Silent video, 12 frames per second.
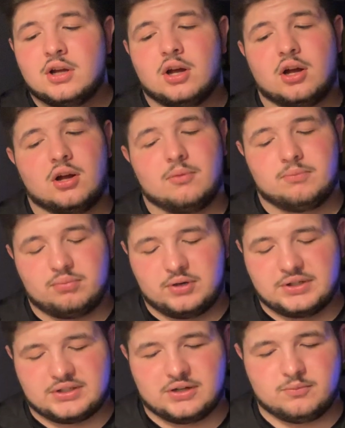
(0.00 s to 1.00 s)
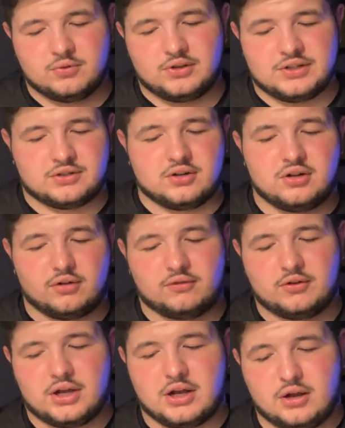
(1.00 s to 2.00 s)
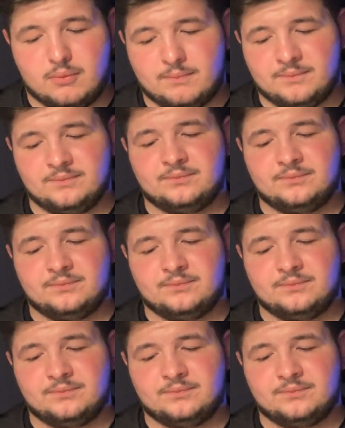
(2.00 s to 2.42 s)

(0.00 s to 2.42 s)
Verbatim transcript: Um, pretty simple. These are um,